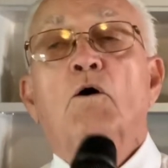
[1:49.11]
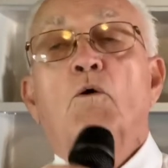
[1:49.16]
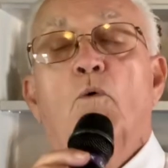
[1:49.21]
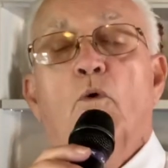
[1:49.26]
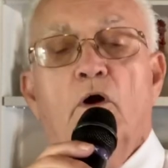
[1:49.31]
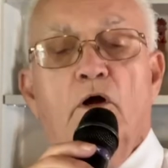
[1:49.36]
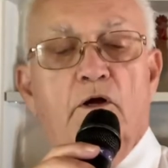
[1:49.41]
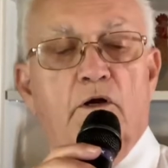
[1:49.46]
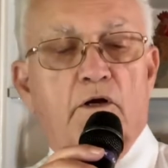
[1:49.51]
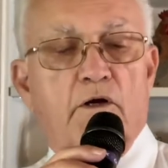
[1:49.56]

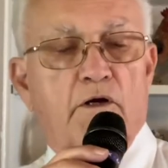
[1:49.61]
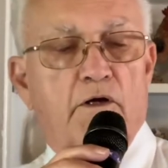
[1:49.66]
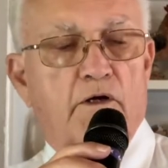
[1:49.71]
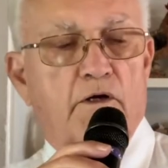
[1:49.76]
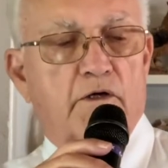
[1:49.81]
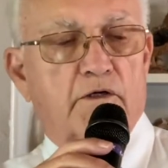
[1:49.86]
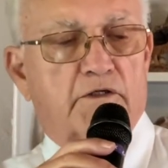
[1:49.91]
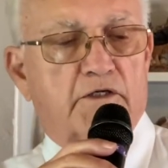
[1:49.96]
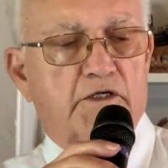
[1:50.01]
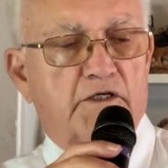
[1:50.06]

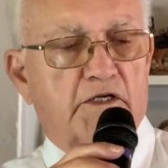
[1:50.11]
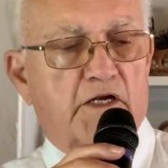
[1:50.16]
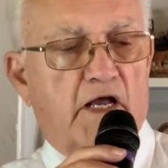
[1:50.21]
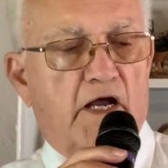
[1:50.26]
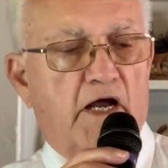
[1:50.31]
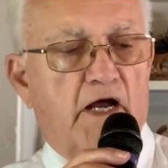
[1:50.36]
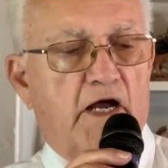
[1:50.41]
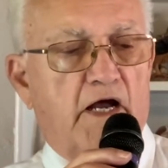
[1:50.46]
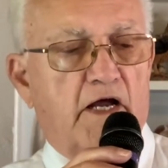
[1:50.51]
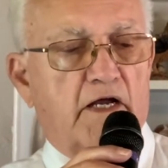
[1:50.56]
Where could
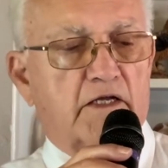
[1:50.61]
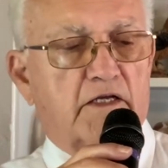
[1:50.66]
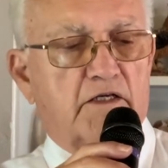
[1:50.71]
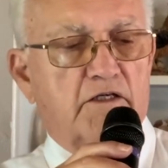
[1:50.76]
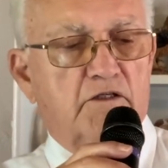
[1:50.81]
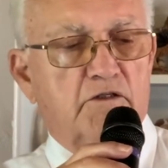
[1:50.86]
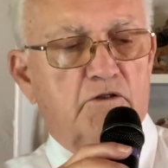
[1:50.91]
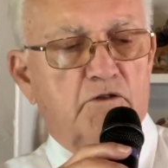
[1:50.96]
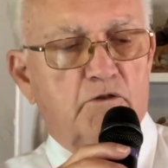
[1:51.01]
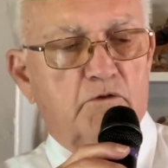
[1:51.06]
I
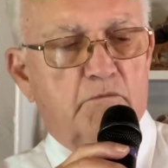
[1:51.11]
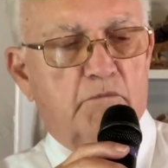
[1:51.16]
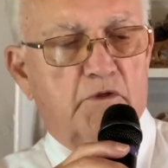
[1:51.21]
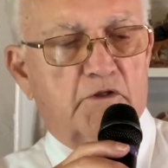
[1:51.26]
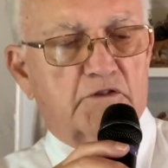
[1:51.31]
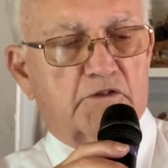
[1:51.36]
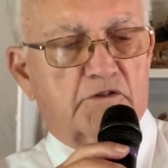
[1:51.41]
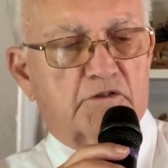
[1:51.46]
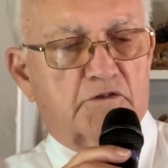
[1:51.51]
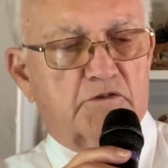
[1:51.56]
go
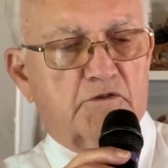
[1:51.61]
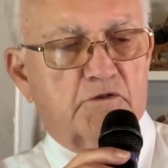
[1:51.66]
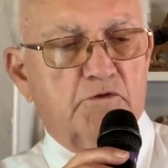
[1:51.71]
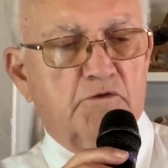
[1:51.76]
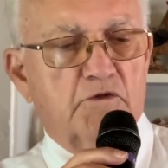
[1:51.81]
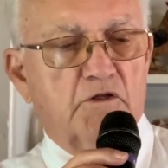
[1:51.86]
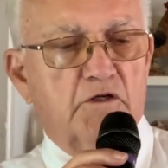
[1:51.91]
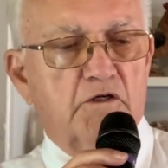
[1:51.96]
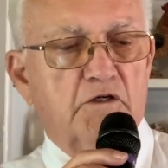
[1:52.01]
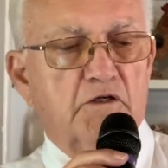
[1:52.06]
but to
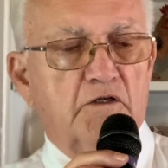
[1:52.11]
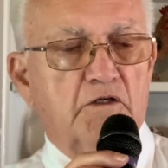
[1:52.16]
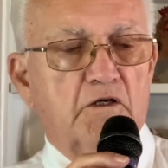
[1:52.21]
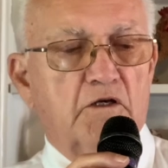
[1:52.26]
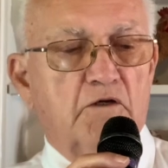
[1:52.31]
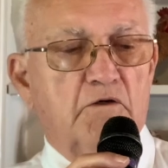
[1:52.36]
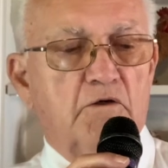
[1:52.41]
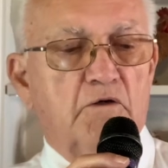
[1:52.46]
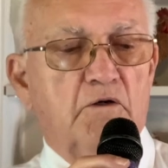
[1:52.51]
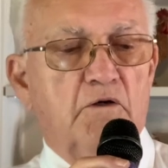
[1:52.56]
the
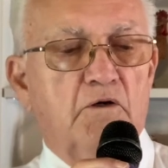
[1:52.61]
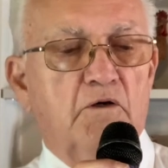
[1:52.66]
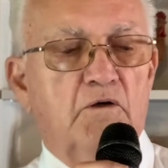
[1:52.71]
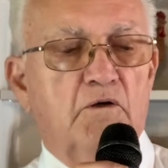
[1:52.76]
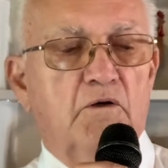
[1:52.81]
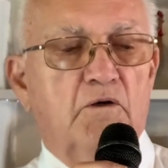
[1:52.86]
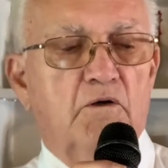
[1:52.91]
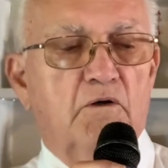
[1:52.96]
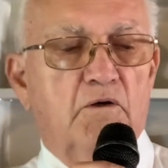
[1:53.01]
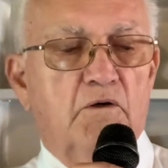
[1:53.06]

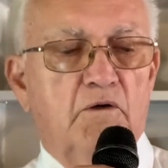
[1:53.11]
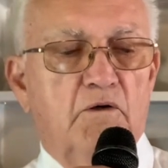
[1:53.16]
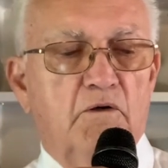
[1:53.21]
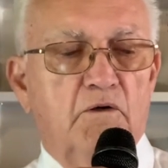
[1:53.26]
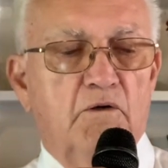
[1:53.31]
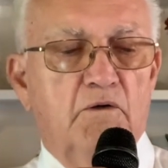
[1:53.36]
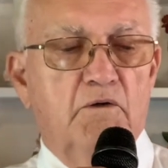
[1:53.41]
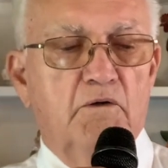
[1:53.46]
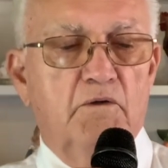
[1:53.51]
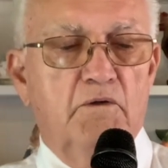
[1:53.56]

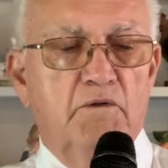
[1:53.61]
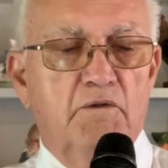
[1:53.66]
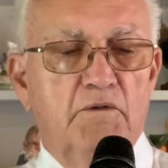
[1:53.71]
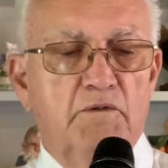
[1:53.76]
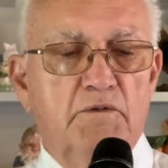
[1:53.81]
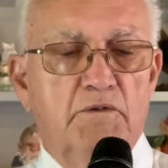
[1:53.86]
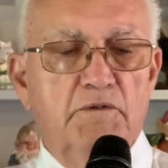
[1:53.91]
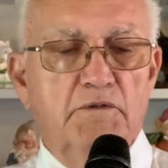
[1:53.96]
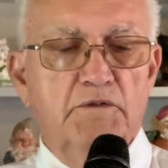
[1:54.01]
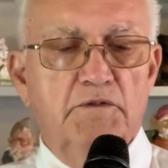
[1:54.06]

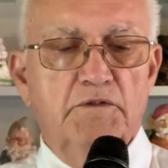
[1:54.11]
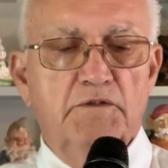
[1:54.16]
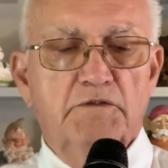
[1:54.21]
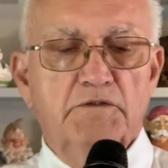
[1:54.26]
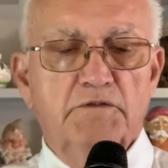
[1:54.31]
Lord?